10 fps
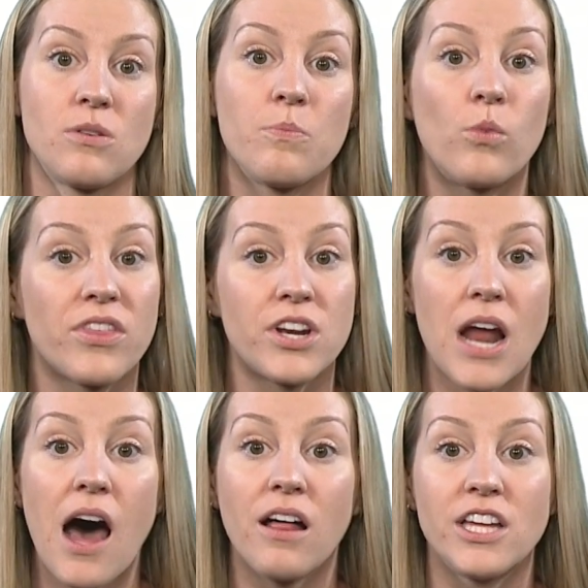with
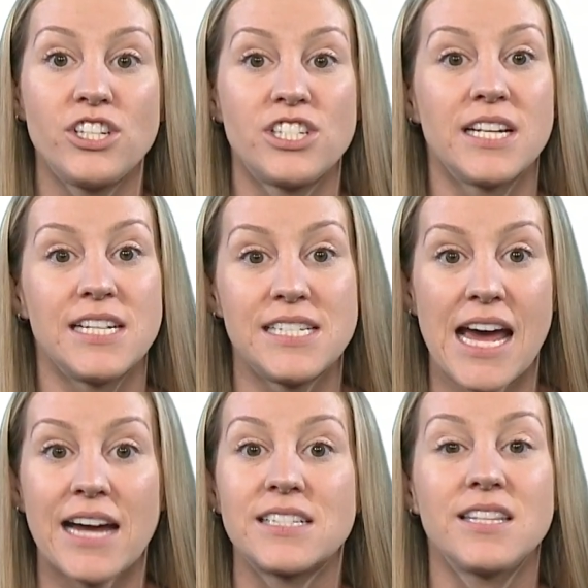knowledge to
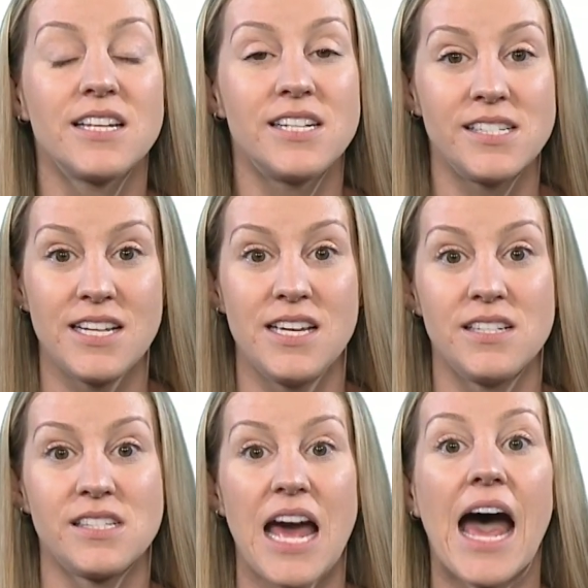detect the
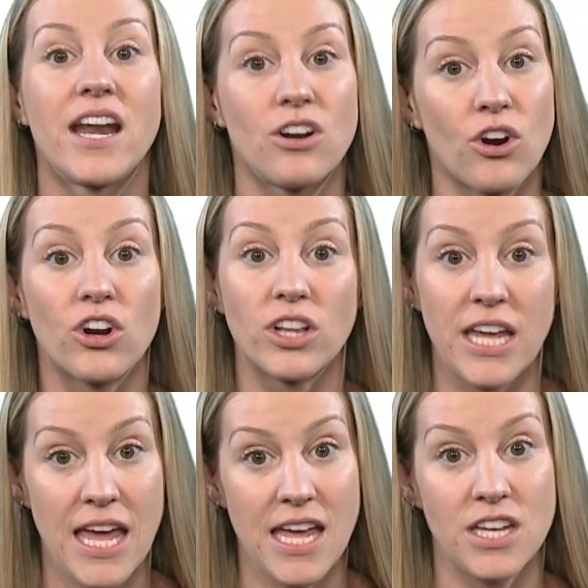disease at an
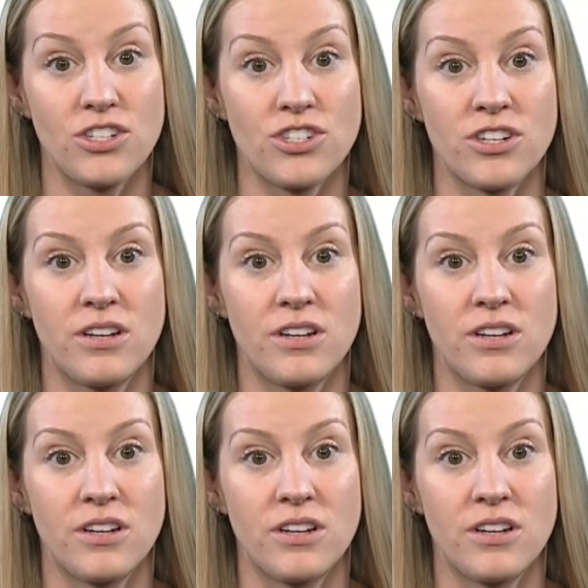early age.